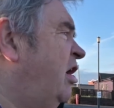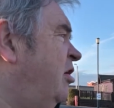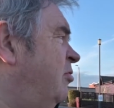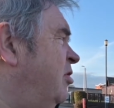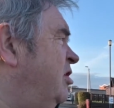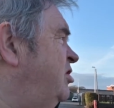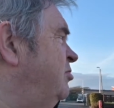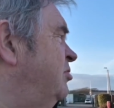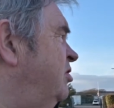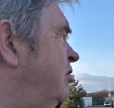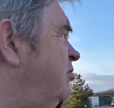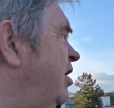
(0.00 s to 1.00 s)
which
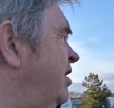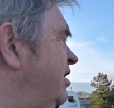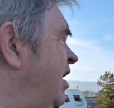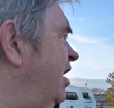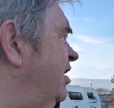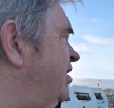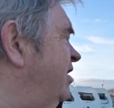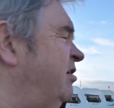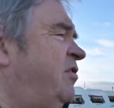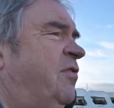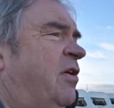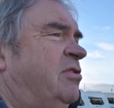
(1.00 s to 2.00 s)
was a great idea
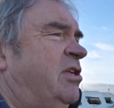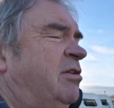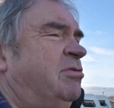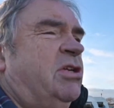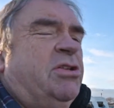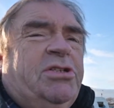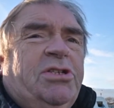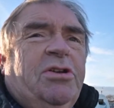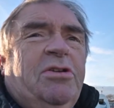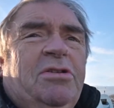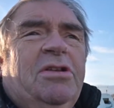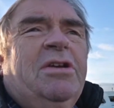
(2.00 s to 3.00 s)
as far as I was
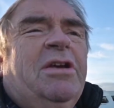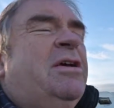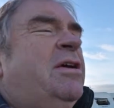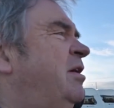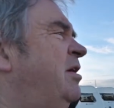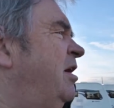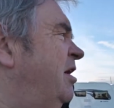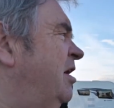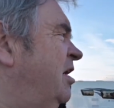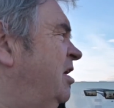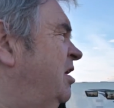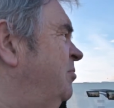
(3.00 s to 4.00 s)
concerned,
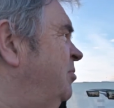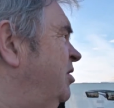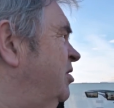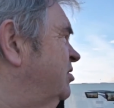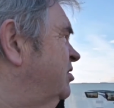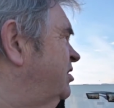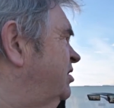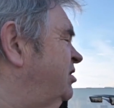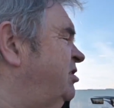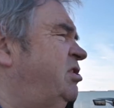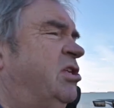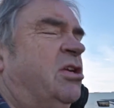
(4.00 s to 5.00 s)

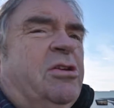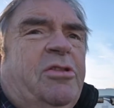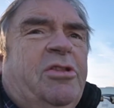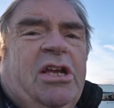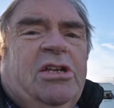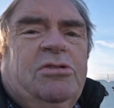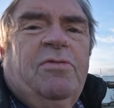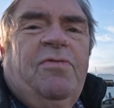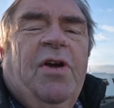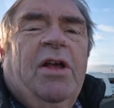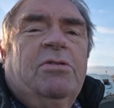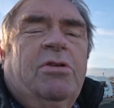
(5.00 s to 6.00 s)
because the actual
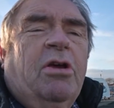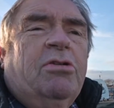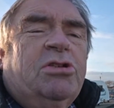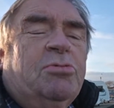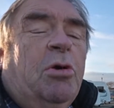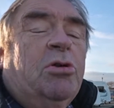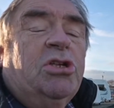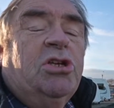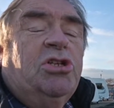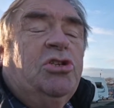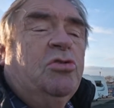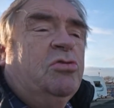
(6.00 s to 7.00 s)
file coast was
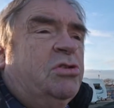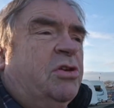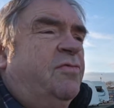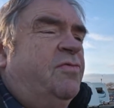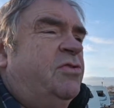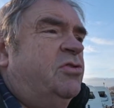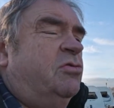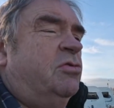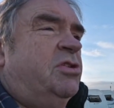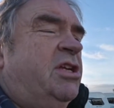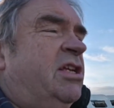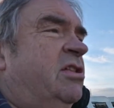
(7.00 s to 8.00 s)
short of tourer
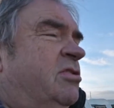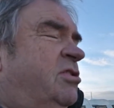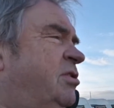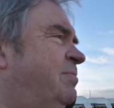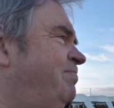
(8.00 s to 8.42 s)
dealers,